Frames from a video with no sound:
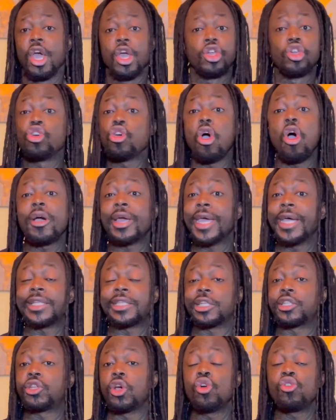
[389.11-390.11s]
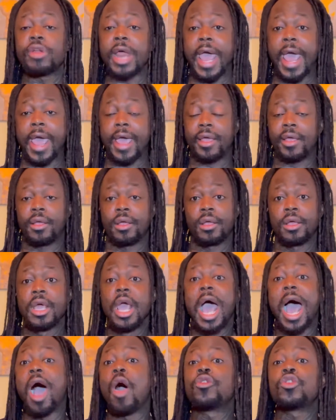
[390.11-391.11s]
You don't get to do that.
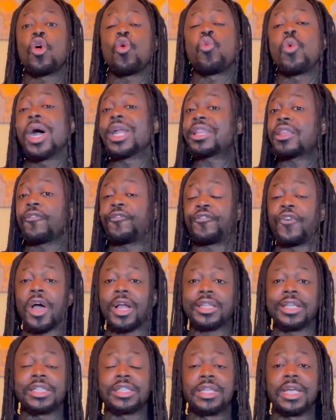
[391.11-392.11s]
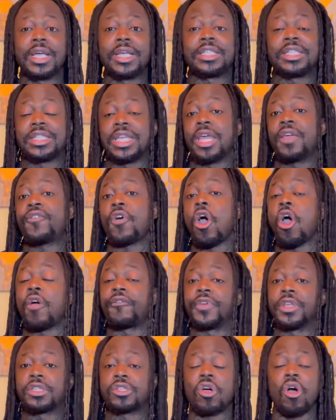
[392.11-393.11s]
I don't know what the fuck this nigga Steve
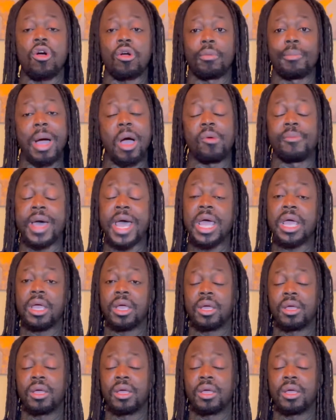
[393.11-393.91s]
Harvey's talking about, man.